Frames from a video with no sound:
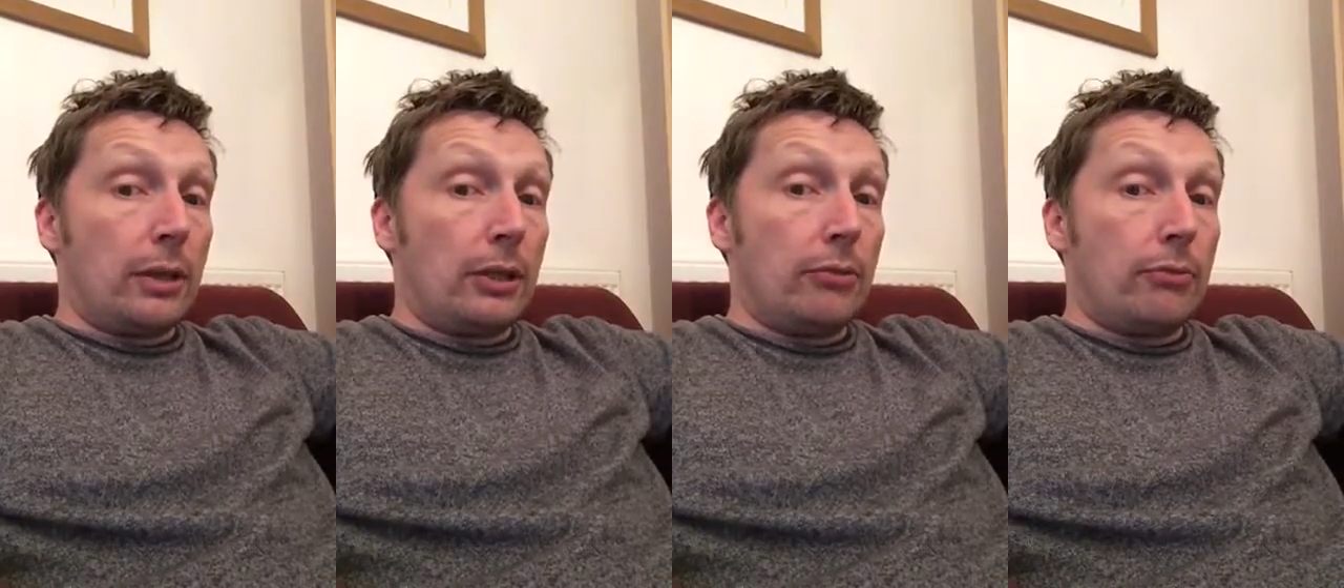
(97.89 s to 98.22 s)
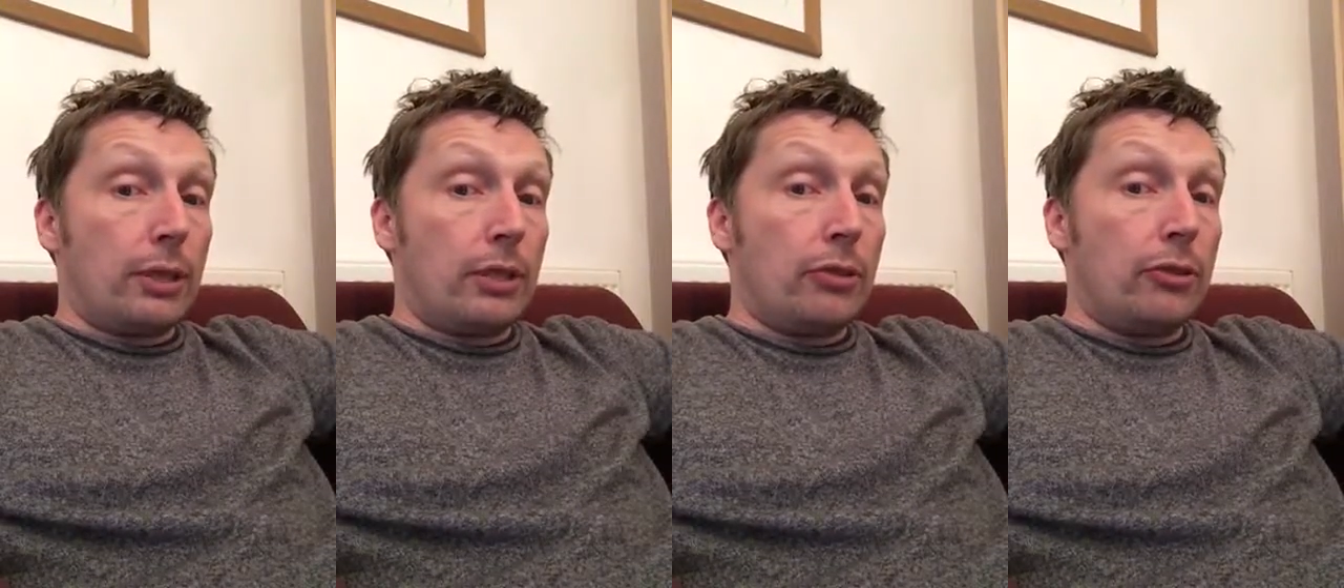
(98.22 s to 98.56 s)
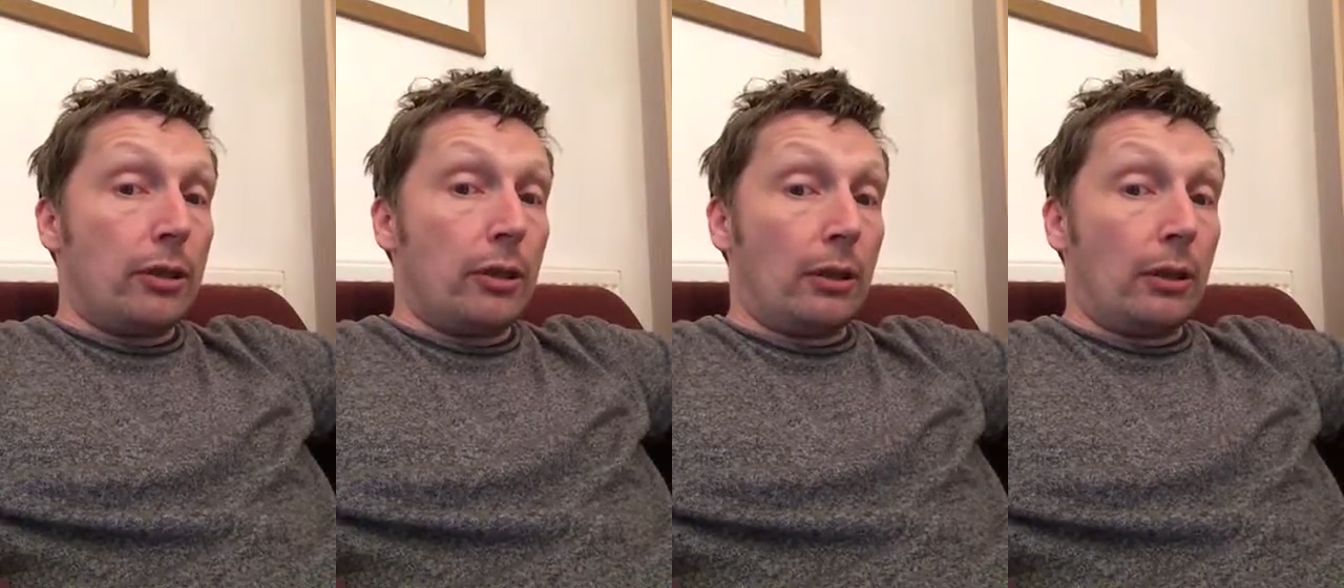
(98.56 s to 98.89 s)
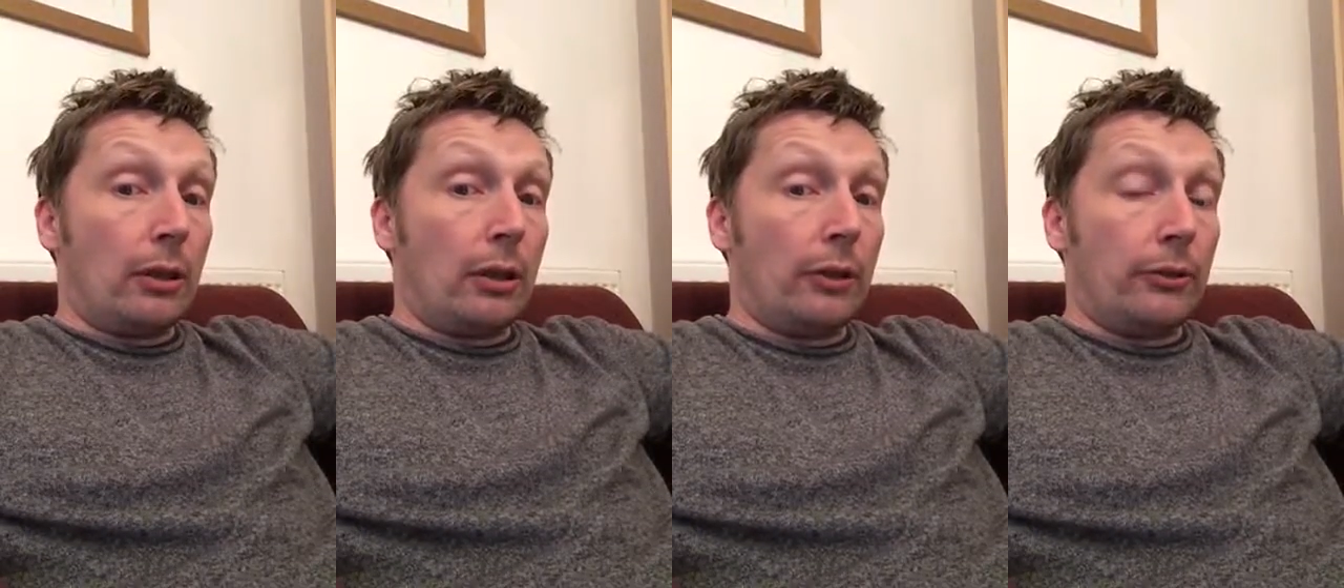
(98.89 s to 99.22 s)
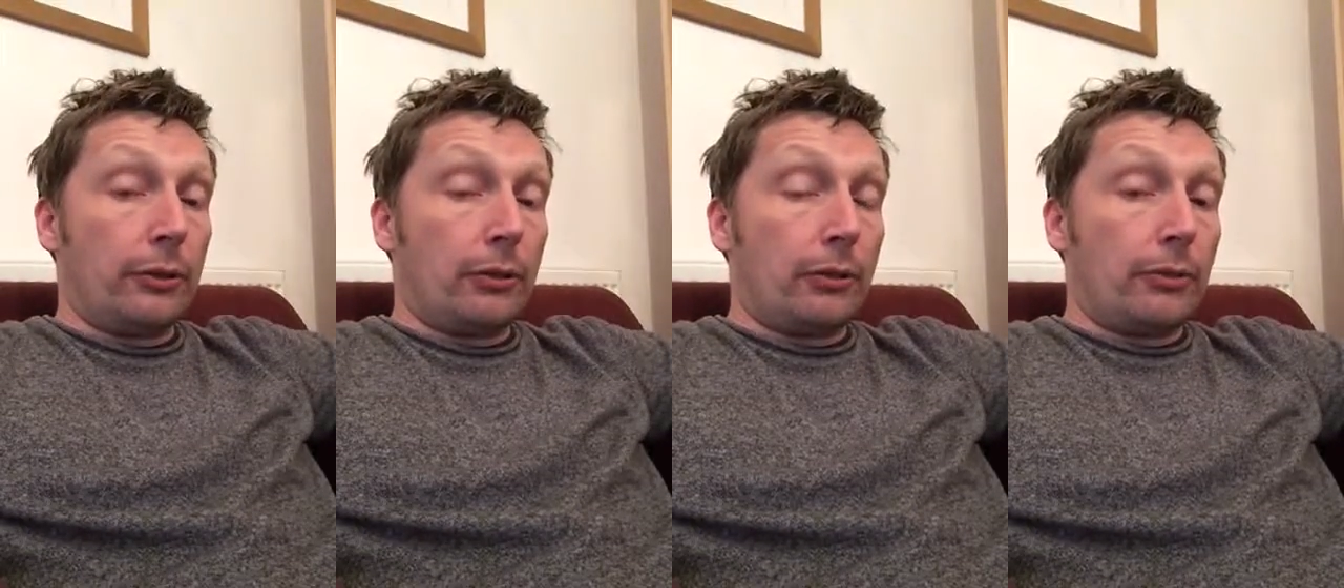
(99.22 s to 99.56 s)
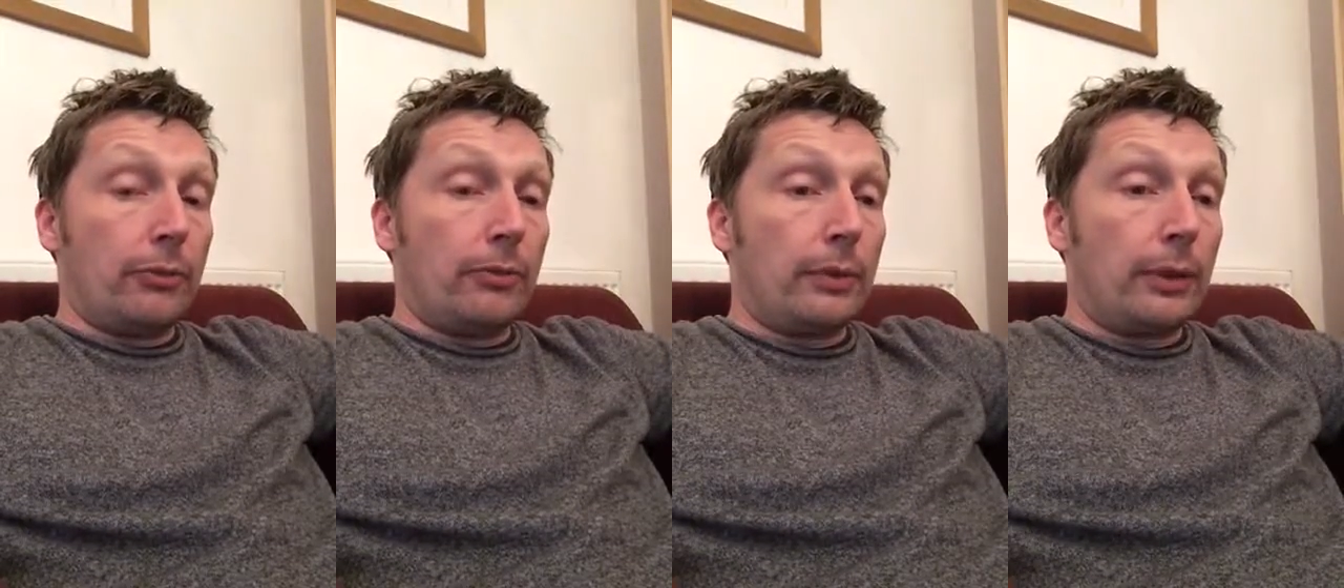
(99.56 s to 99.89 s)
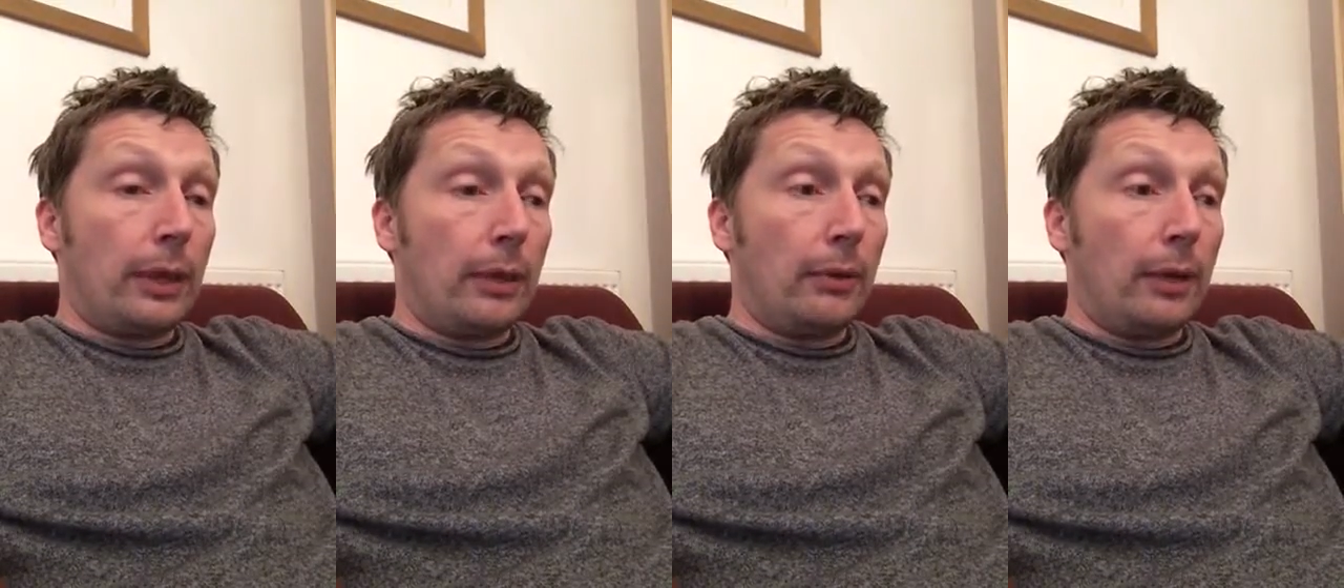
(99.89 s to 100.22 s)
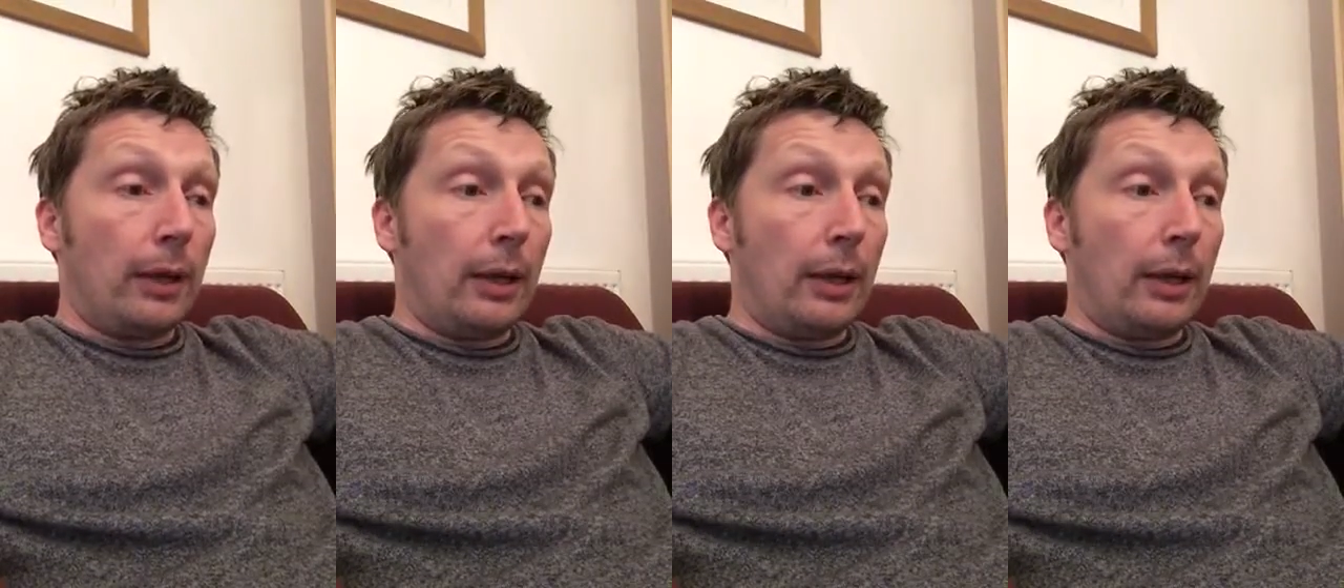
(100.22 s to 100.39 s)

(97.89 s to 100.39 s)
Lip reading: is read journal articles. Now,